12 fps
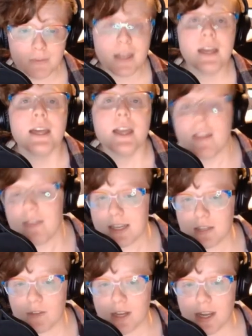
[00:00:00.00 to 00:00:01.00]
In this
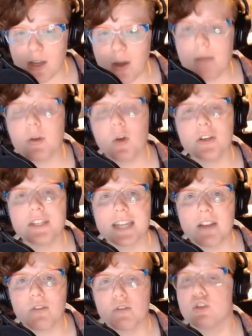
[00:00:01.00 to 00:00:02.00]
video, I'm going to cover
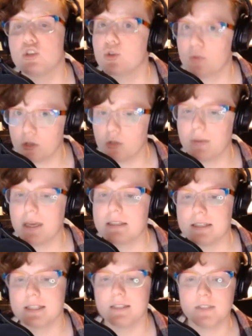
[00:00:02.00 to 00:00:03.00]
the true basics
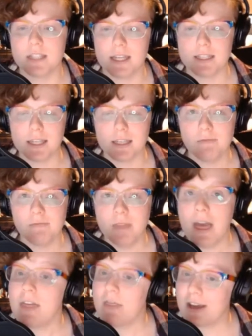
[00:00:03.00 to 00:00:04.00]
of D&D.
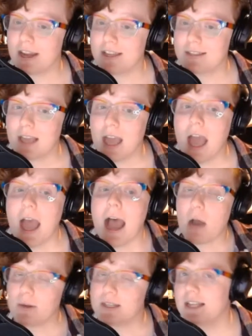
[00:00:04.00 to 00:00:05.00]
That is, how
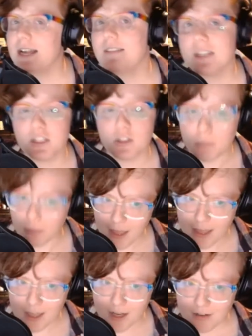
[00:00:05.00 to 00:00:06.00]
exactly do you play
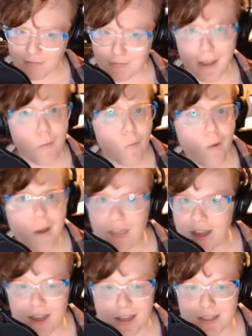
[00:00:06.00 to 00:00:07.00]
it, and what the
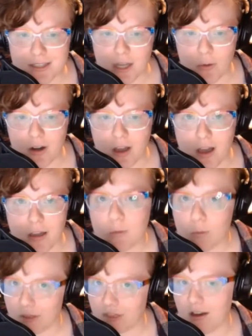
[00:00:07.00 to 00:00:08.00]
heck is going on with
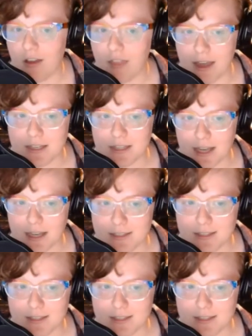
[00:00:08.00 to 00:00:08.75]
all that dice?